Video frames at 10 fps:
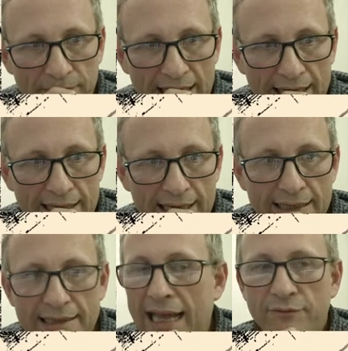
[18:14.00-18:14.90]
And
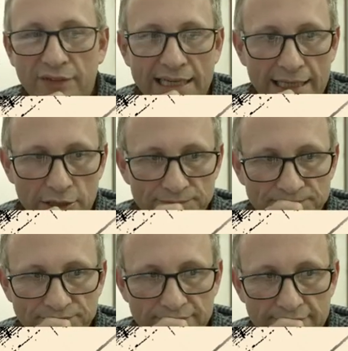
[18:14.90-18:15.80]
in that video,
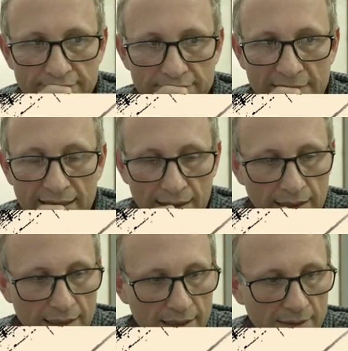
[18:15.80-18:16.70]

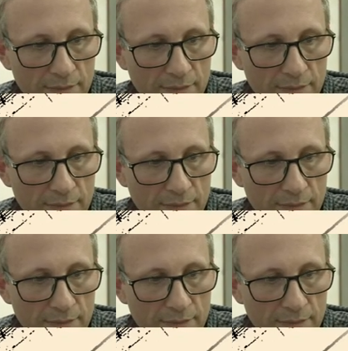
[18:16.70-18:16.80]
um,